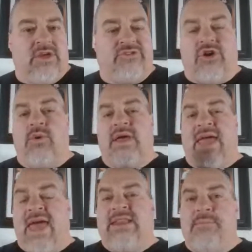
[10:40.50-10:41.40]
So
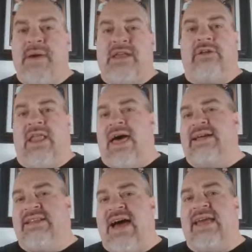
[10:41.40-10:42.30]
head to
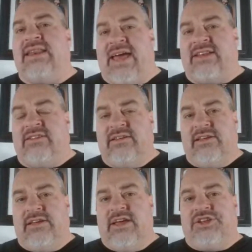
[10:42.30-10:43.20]
betonline.net.
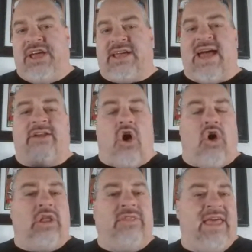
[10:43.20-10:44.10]
Check out
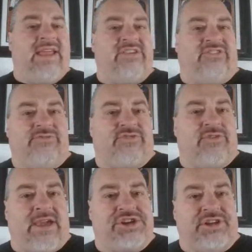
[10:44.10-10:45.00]
all of the latest
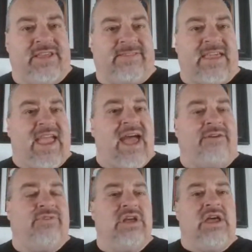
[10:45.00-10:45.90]
information that they
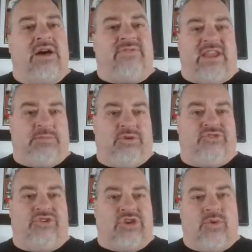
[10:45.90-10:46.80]
have available
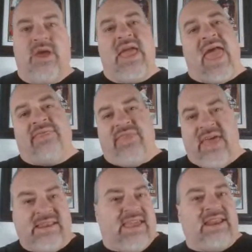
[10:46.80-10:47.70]
to you and
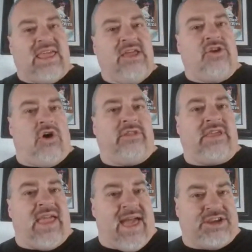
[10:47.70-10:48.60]
then get in on
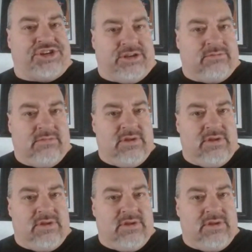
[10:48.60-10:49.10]
the action.